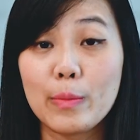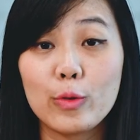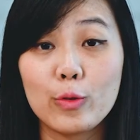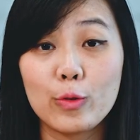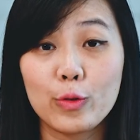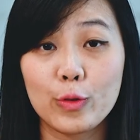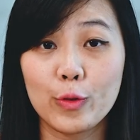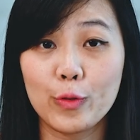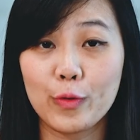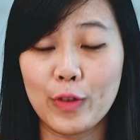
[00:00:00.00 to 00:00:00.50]

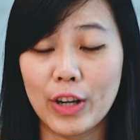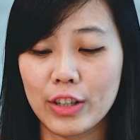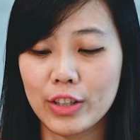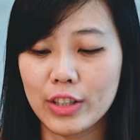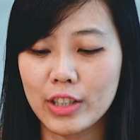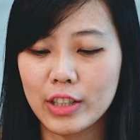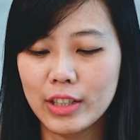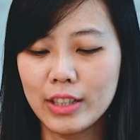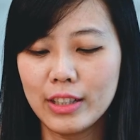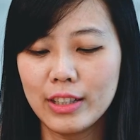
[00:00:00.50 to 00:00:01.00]
Bluetooth
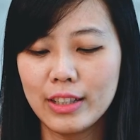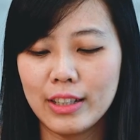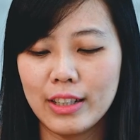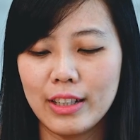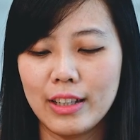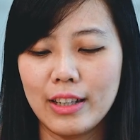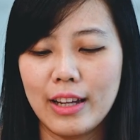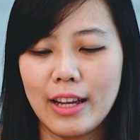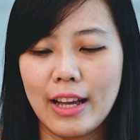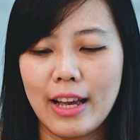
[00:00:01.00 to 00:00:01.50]
function.
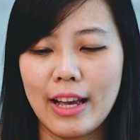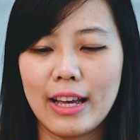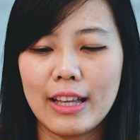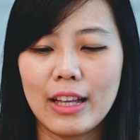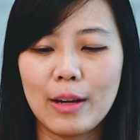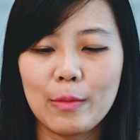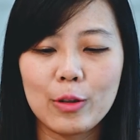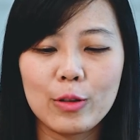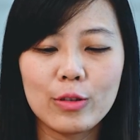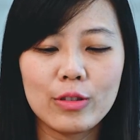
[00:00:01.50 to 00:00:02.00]
And
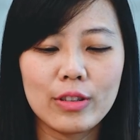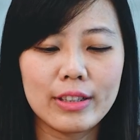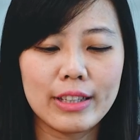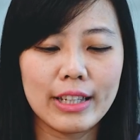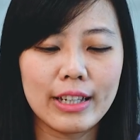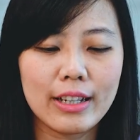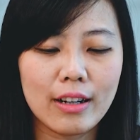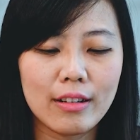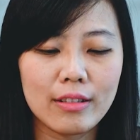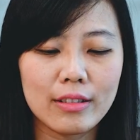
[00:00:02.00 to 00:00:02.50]
I'm going to
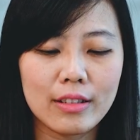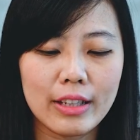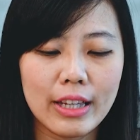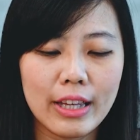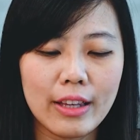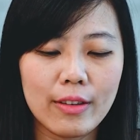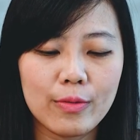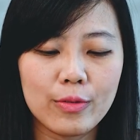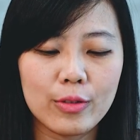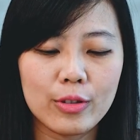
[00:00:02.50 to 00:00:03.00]
take out the
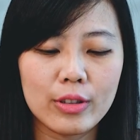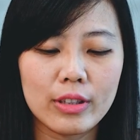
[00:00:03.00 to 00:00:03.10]
headphone